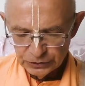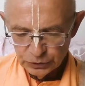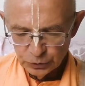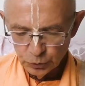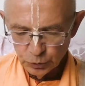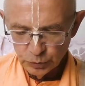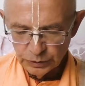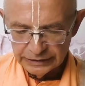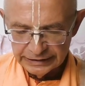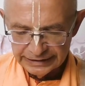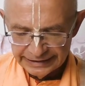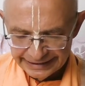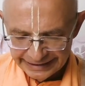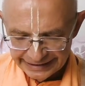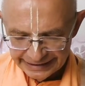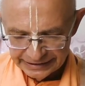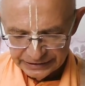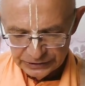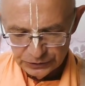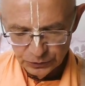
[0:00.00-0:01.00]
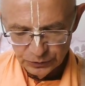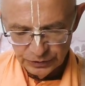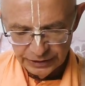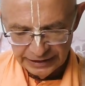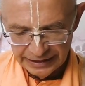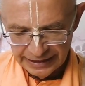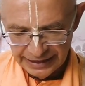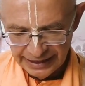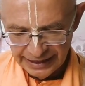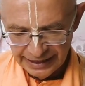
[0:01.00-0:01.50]
to cling to
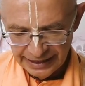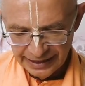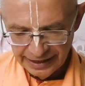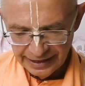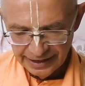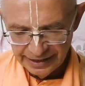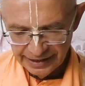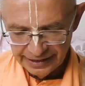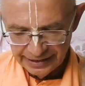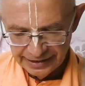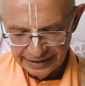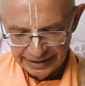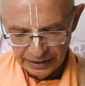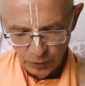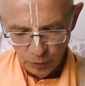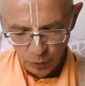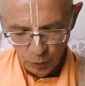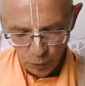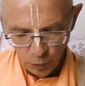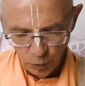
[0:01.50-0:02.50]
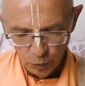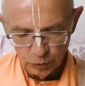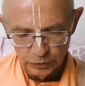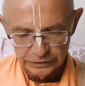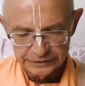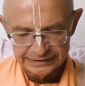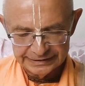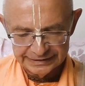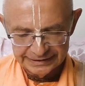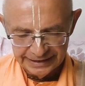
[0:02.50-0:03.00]
the
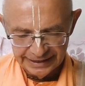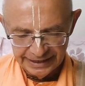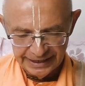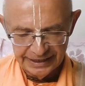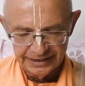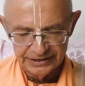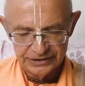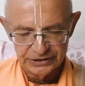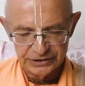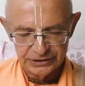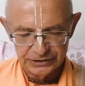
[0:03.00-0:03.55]
old stage